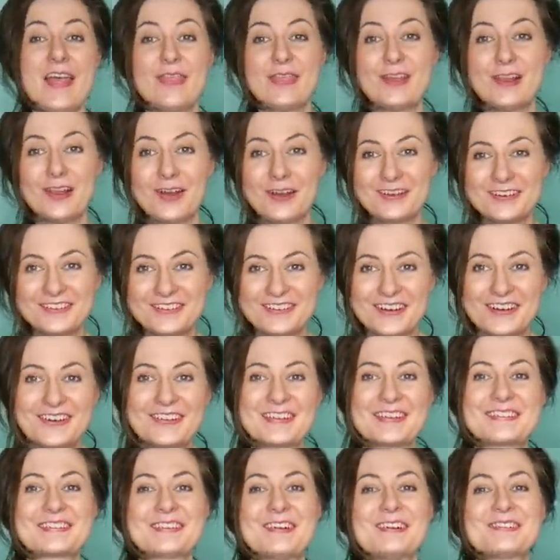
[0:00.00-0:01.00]
the
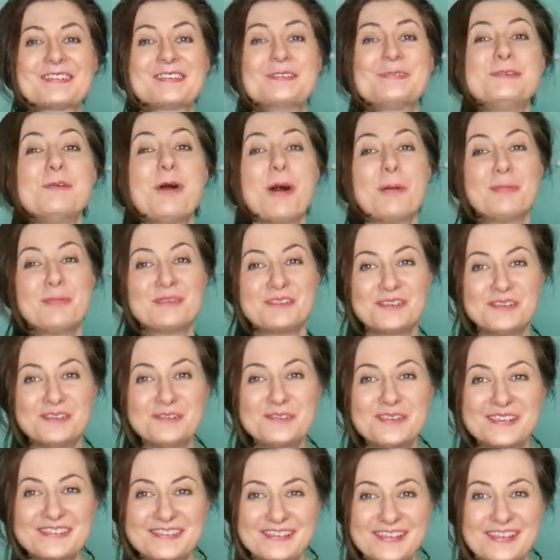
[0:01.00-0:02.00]
lockdown is also your
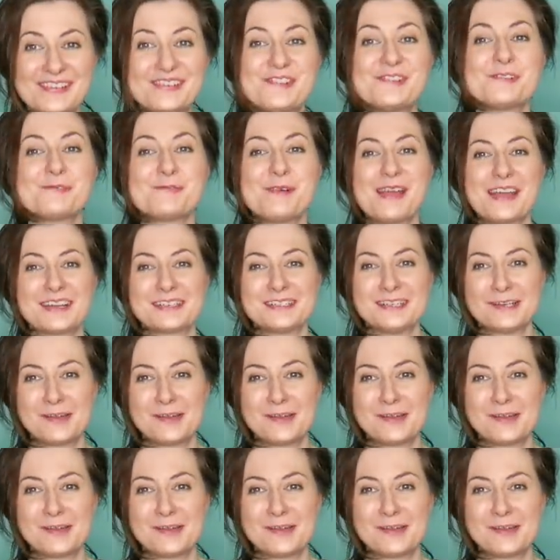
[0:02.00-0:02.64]
opportunity to wear